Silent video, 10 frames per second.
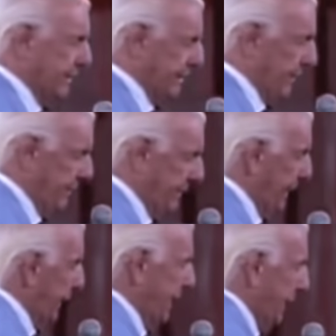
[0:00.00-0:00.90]
So
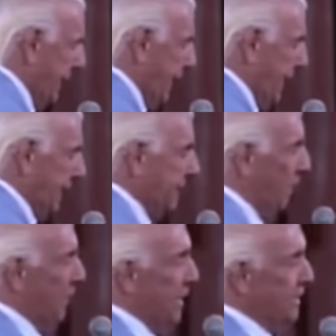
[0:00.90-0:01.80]

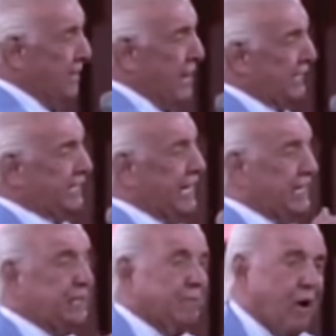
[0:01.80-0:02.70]
then the next
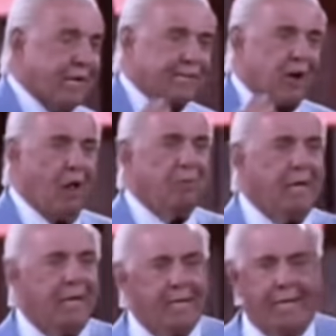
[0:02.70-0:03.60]
day, Jim Ross called
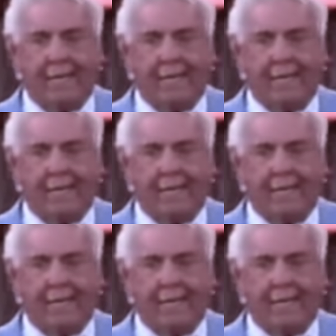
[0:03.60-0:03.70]
me.